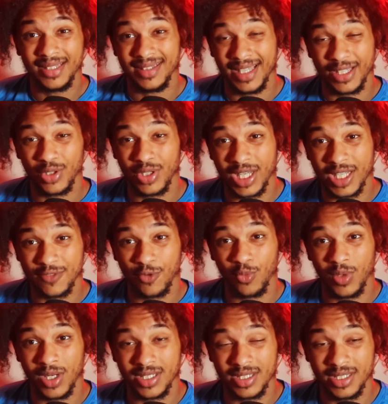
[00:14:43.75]
Thank you guys for
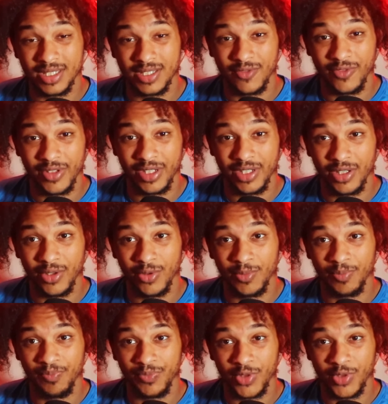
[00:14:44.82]
watching this video.